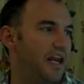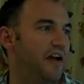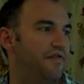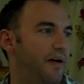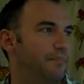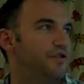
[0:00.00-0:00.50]

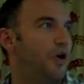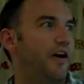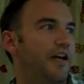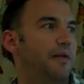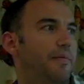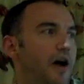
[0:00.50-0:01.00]
If I'm
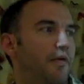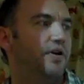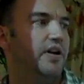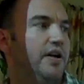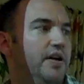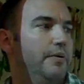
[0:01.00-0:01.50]
talking about
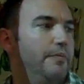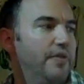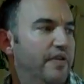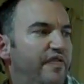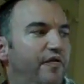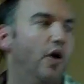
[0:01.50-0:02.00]

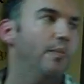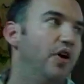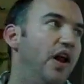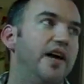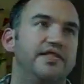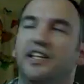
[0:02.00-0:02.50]

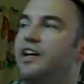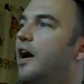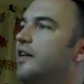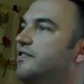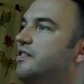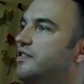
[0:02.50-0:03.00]
formalizing
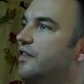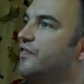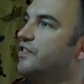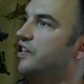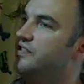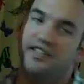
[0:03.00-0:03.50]
constant
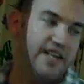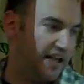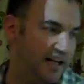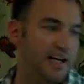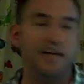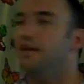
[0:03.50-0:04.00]
difference as a
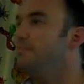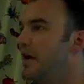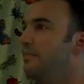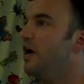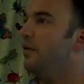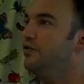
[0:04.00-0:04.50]
technique, then
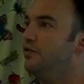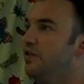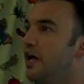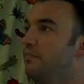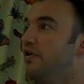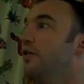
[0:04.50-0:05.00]
maybe I would do
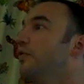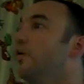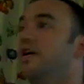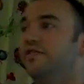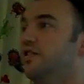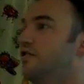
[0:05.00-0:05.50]
that, but
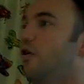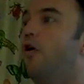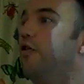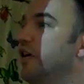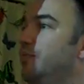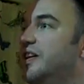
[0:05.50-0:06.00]
otherwise it's
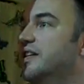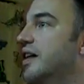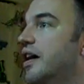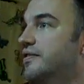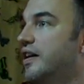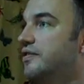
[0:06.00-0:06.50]
all going to be in
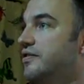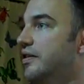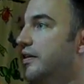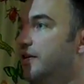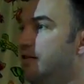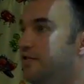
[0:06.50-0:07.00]
context.
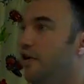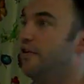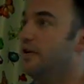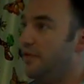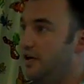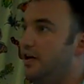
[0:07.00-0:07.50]
It's all
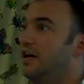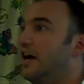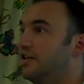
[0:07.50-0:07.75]
going to be in